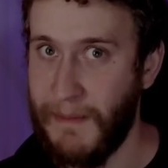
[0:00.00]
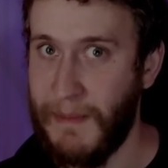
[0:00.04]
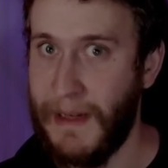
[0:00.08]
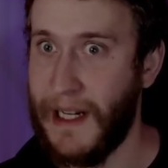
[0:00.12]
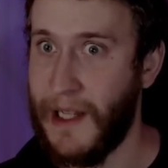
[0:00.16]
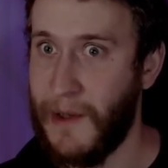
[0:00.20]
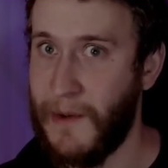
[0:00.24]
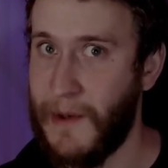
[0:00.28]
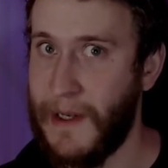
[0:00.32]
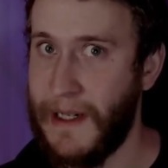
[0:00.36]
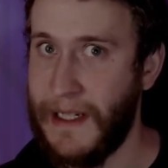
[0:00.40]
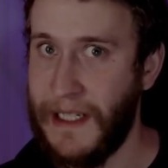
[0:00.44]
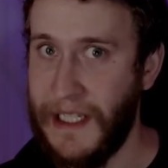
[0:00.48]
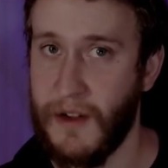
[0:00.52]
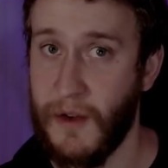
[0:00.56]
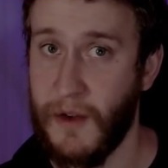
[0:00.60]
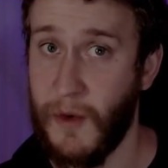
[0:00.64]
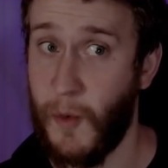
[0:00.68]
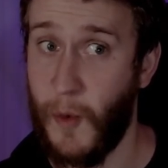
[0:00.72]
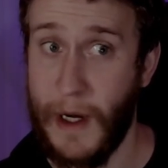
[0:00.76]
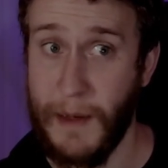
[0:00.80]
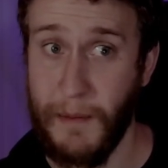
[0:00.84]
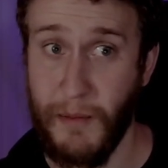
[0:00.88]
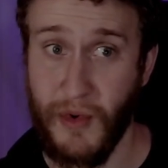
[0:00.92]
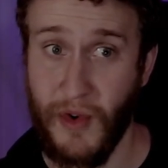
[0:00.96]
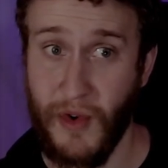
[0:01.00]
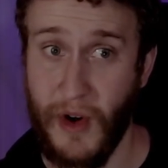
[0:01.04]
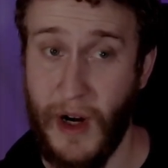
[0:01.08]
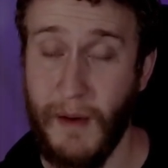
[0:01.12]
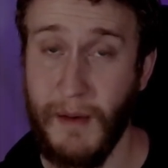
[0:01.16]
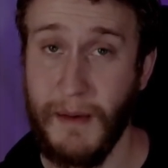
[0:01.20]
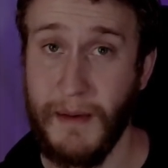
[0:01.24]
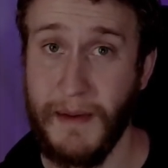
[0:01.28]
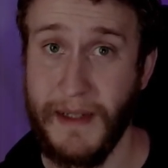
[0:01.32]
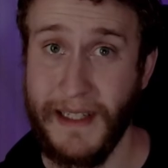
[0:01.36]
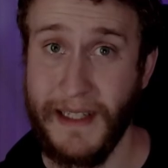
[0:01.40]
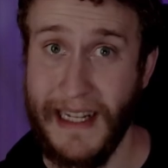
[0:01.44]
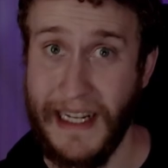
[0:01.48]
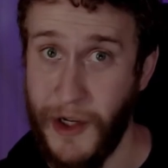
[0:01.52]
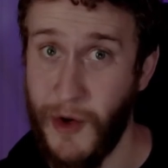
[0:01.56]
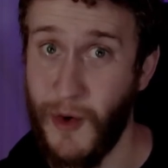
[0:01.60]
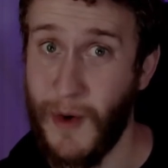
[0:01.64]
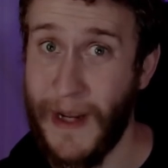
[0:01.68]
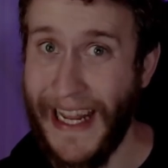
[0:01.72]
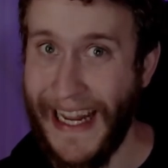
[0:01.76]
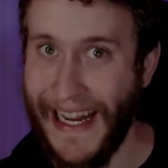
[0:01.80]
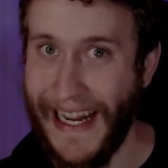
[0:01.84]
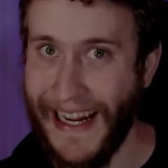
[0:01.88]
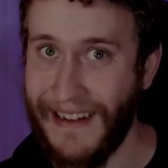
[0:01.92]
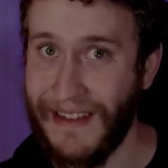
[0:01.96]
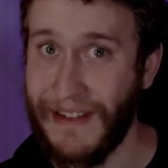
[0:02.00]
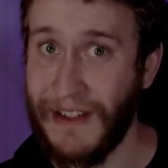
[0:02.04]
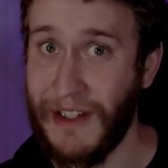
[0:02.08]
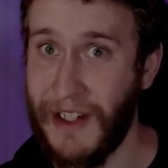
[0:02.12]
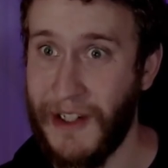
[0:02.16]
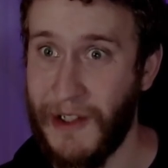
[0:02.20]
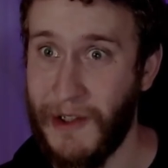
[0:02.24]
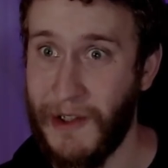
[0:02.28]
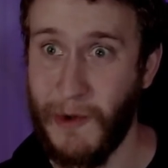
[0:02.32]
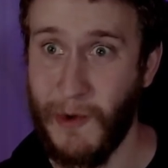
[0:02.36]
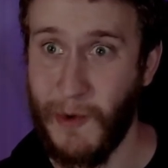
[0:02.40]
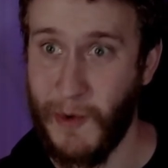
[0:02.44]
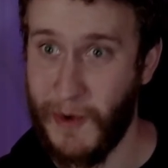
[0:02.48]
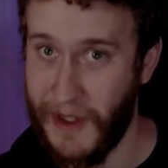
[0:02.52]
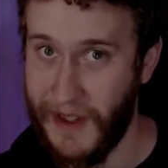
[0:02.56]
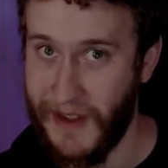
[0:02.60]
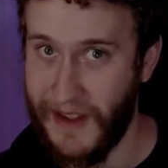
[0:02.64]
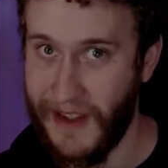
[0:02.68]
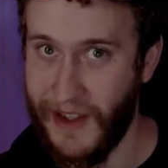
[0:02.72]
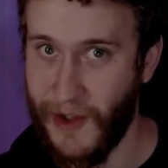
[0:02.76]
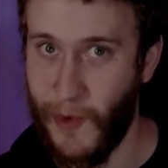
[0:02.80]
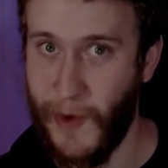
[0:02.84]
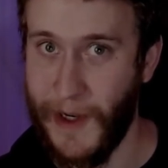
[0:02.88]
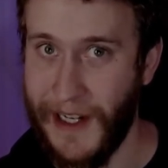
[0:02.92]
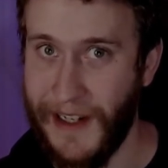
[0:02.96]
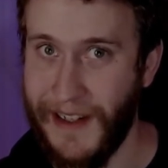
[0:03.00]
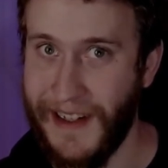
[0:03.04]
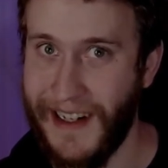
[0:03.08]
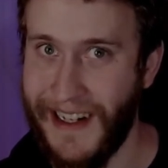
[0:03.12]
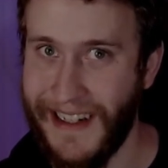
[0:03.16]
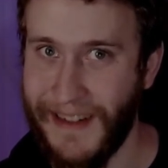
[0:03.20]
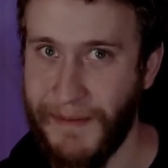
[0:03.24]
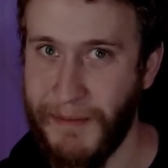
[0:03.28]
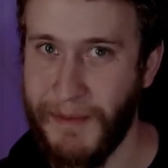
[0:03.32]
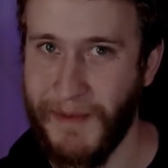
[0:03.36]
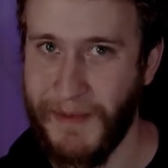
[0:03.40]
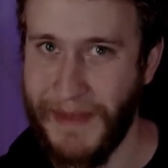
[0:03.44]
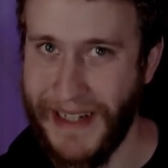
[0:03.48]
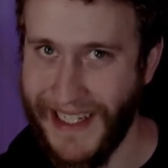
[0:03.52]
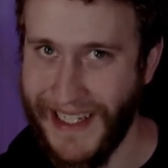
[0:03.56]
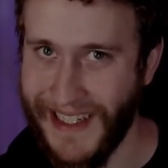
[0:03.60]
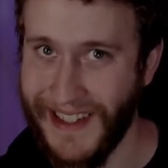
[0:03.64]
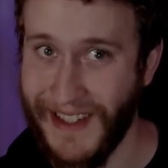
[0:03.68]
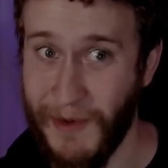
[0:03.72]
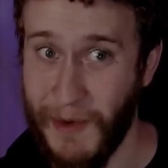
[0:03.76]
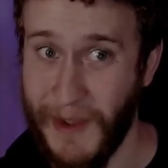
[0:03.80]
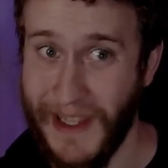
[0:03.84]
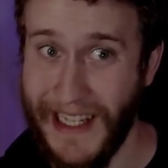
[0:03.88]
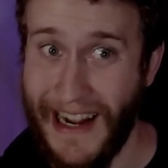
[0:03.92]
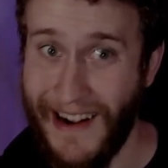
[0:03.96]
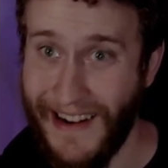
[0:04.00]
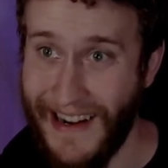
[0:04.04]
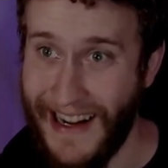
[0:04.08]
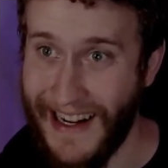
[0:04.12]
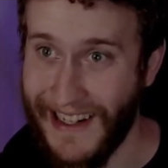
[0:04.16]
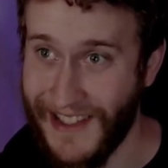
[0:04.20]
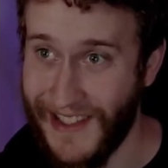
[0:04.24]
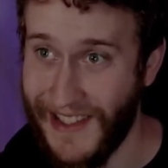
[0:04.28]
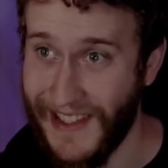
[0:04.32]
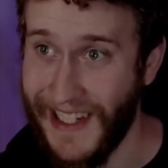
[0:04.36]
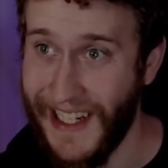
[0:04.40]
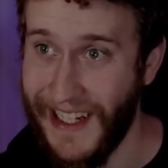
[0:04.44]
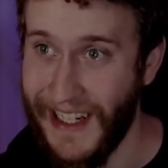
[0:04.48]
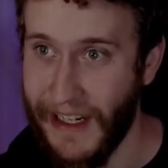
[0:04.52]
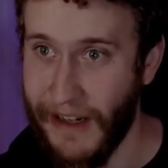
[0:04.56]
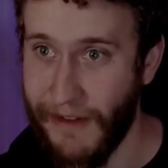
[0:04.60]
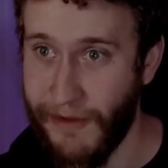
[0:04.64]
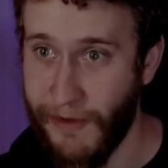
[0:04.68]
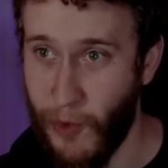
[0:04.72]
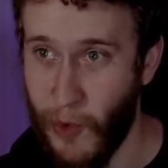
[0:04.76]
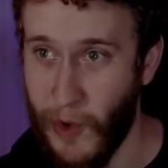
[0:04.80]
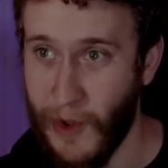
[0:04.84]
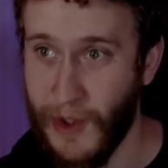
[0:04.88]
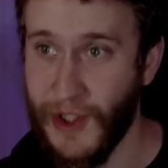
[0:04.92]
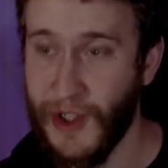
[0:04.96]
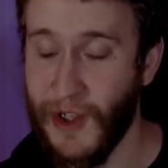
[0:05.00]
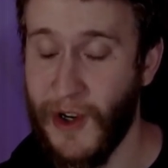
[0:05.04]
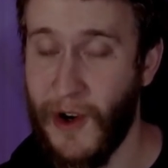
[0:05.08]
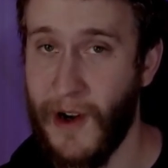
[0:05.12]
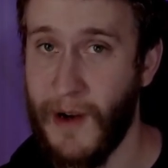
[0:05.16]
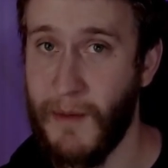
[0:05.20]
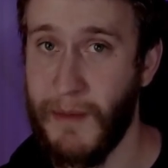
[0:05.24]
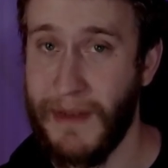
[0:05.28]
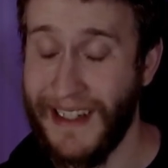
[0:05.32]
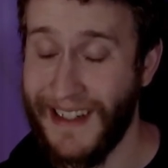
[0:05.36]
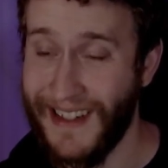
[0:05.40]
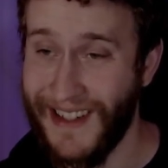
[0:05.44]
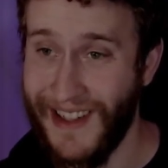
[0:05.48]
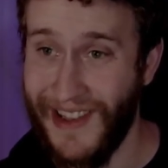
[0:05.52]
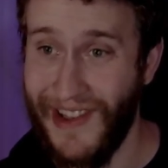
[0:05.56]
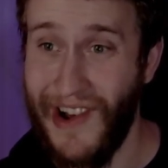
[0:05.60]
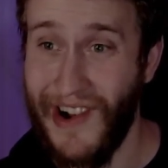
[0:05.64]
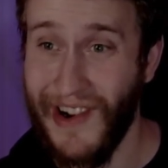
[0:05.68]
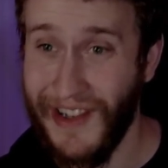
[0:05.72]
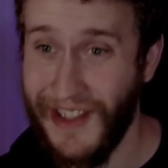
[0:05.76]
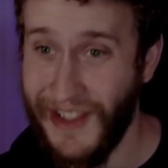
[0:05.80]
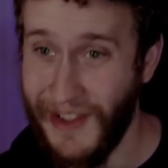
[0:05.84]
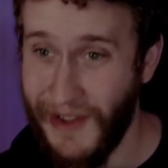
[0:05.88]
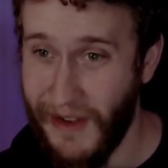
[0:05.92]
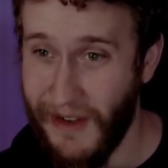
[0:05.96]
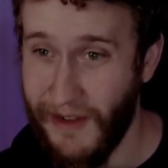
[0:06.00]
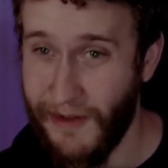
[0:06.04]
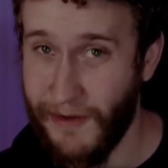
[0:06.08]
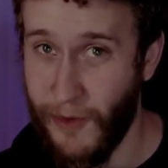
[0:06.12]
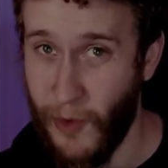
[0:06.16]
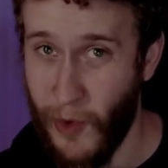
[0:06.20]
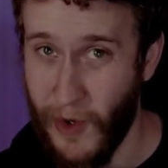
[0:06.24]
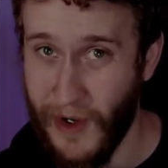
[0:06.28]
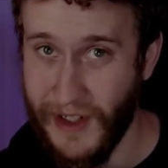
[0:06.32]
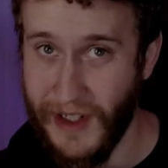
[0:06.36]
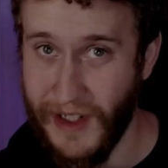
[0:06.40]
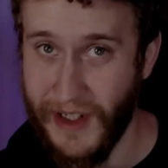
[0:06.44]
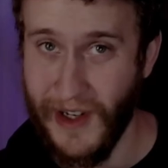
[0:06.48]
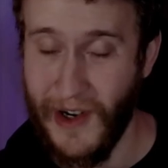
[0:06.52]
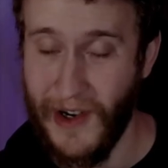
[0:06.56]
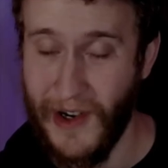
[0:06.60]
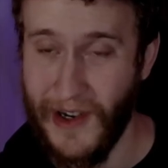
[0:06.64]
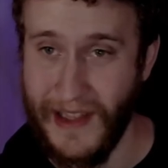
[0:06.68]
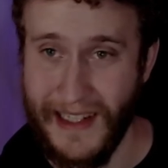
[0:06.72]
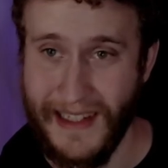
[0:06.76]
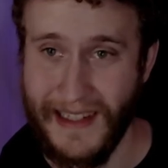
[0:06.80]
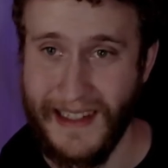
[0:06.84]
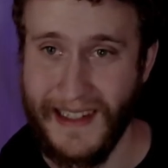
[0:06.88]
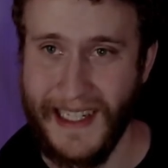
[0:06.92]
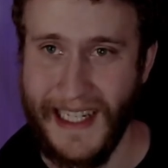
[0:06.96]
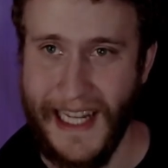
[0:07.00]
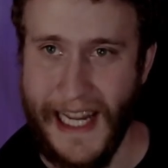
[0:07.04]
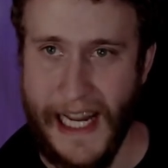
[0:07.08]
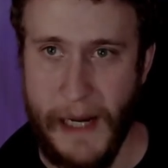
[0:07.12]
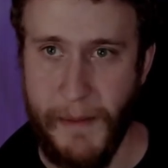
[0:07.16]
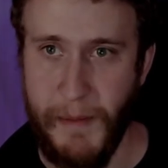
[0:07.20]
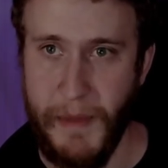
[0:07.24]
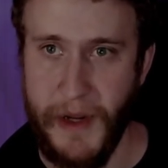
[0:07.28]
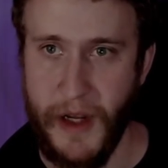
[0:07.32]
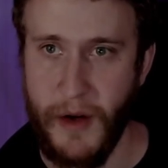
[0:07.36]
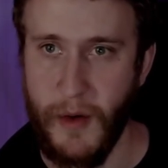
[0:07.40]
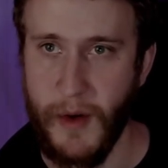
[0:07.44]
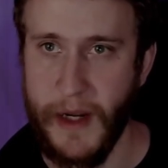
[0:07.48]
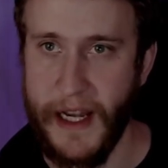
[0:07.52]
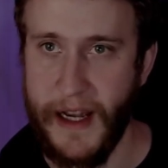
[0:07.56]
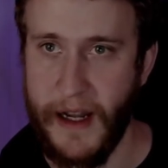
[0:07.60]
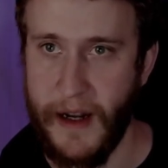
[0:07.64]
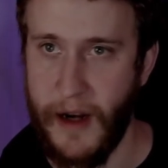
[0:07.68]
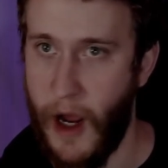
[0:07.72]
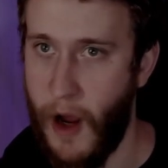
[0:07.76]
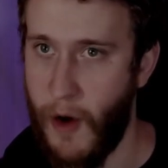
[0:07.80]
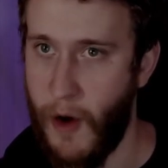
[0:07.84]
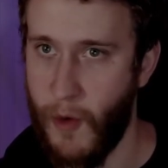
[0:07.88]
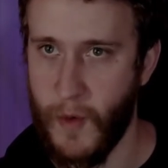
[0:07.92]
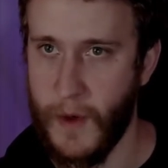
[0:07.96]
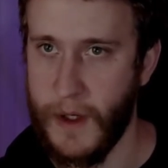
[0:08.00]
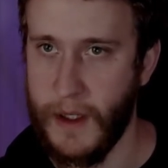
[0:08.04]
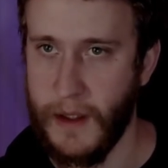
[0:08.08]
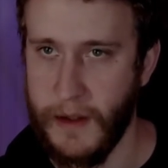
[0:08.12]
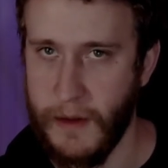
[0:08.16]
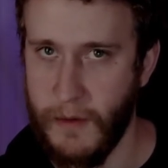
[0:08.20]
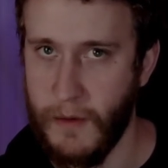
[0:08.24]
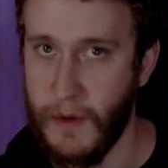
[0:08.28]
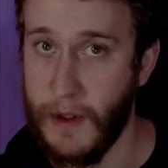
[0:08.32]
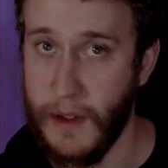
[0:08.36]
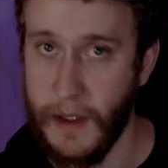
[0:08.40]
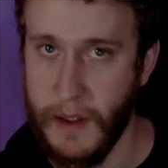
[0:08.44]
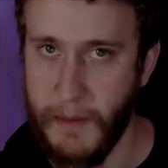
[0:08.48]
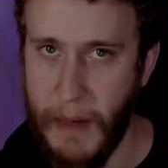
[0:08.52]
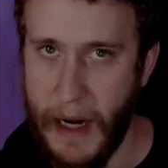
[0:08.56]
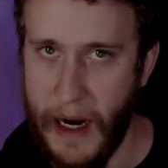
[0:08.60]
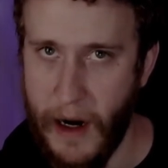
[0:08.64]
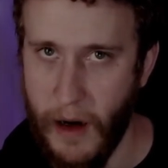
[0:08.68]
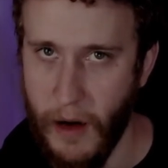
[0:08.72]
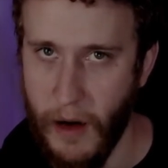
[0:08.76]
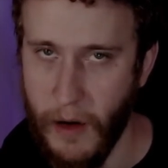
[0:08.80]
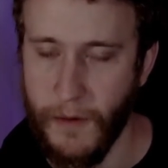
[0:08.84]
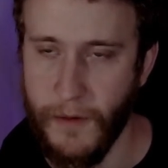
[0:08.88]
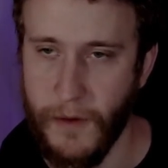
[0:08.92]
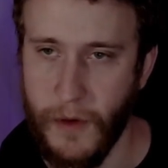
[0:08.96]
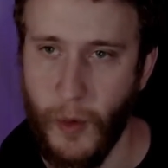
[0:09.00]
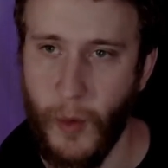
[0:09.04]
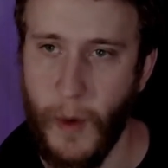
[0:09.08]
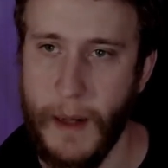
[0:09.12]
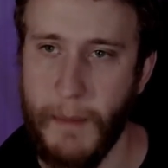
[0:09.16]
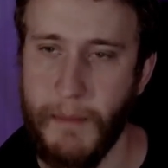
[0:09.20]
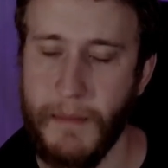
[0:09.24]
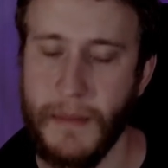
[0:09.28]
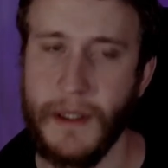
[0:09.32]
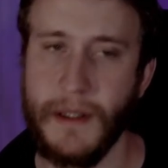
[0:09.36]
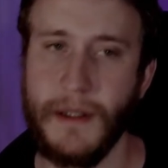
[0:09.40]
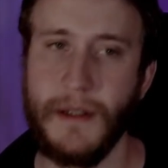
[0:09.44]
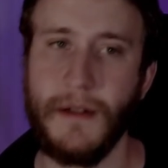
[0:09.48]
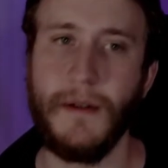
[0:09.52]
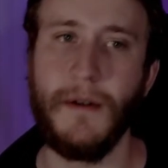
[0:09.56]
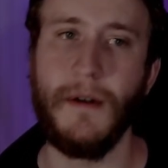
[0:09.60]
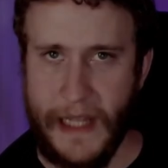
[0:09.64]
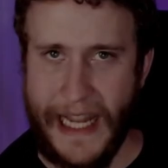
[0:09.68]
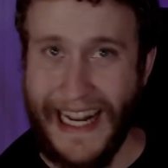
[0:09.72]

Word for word: By the way, one problem is that you can go twenty-nine picks without actually getting a forged card, but as long as you have forged a card this game, you get a really, really powerful weapon.